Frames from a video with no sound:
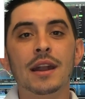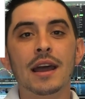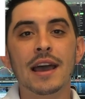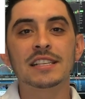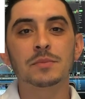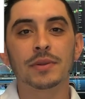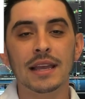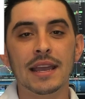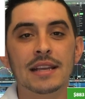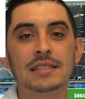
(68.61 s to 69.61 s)
nice
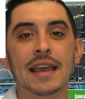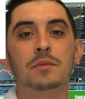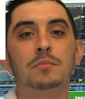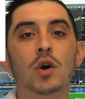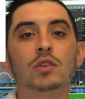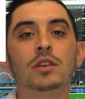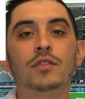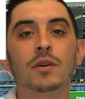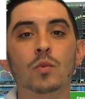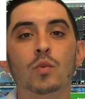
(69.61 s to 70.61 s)
plays, and both of
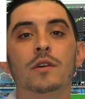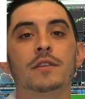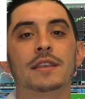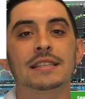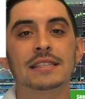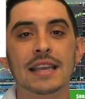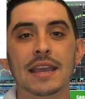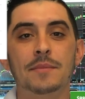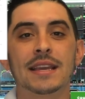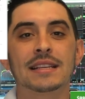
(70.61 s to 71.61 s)
them were the
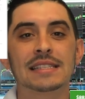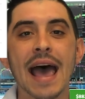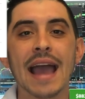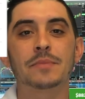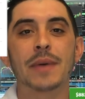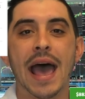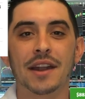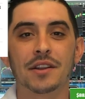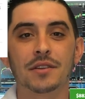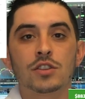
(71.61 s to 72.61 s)
same exact
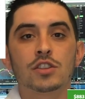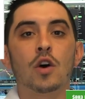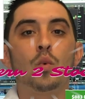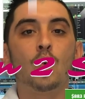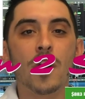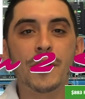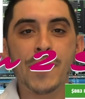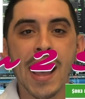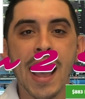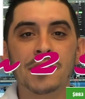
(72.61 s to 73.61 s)
pattern. So one
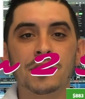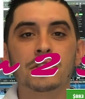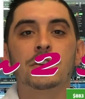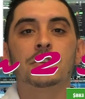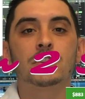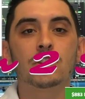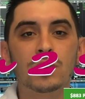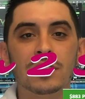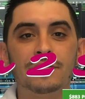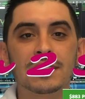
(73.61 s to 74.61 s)
pattern, 2
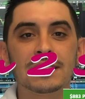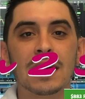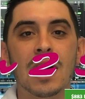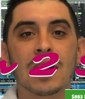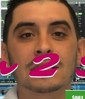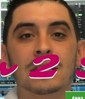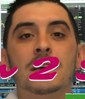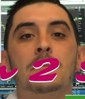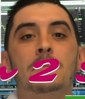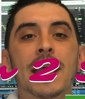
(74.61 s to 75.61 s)
different stocks
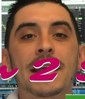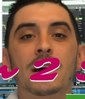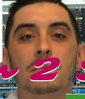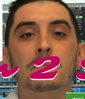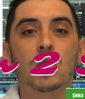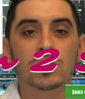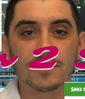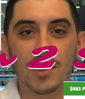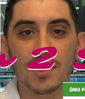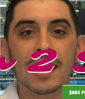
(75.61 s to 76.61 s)
made up most
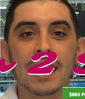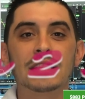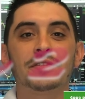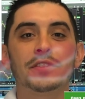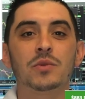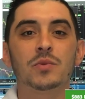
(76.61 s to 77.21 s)
of our gains for the